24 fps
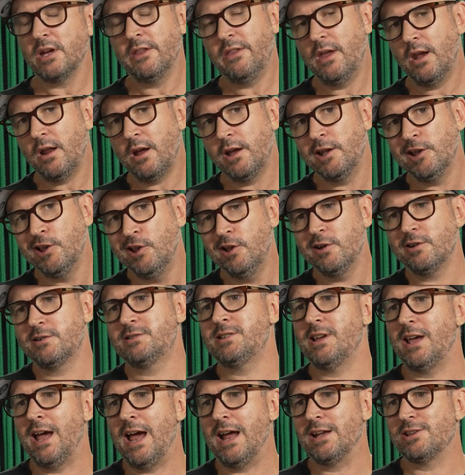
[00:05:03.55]
And then I
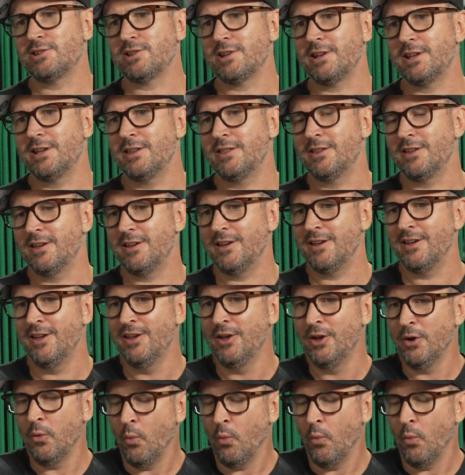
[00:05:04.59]
looked at actually the,